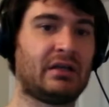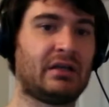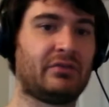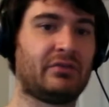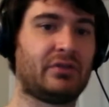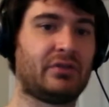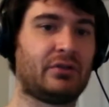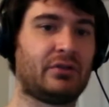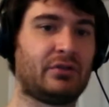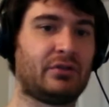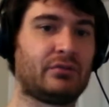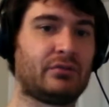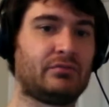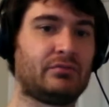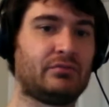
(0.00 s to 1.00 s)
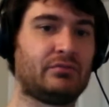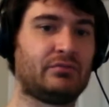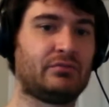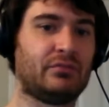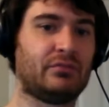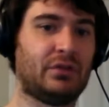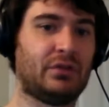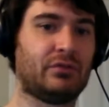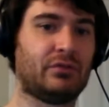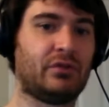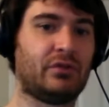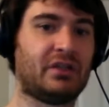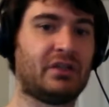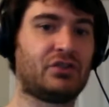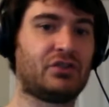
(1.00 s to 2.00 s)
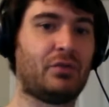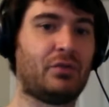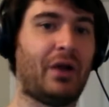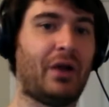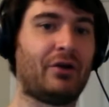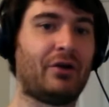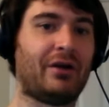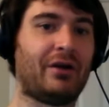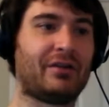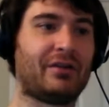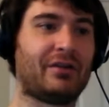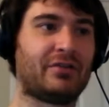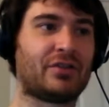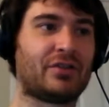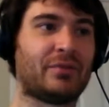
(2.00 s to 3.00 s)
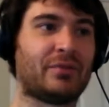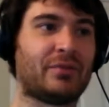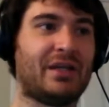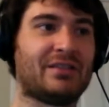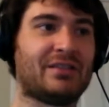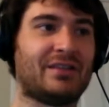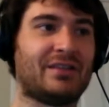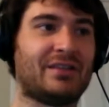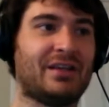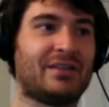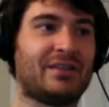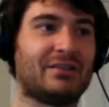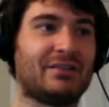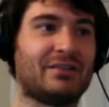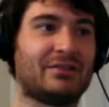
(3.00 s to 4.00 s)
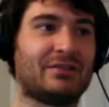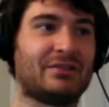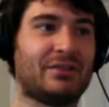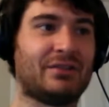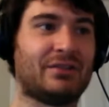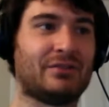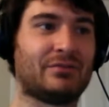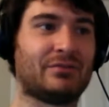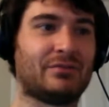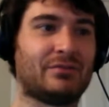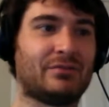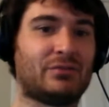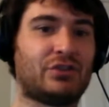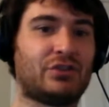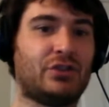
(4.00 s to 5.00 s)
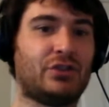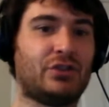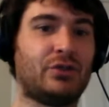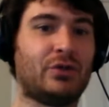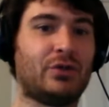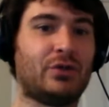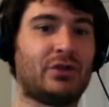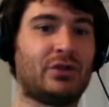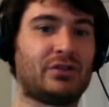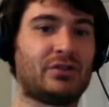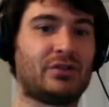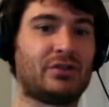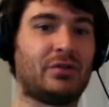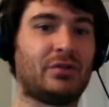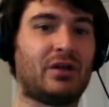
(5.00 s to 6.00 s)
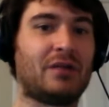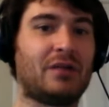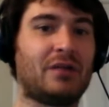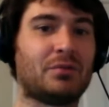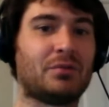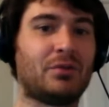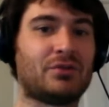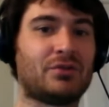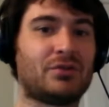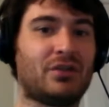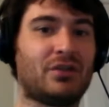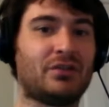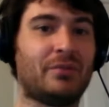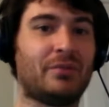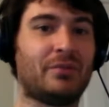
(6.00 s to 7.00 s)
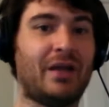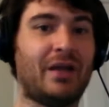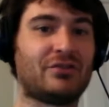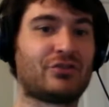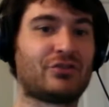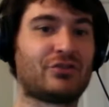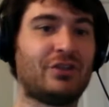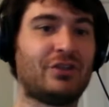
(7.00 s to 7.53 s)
if you're running Joe Mauer out at first base and Chu or someone comparable is on your bench,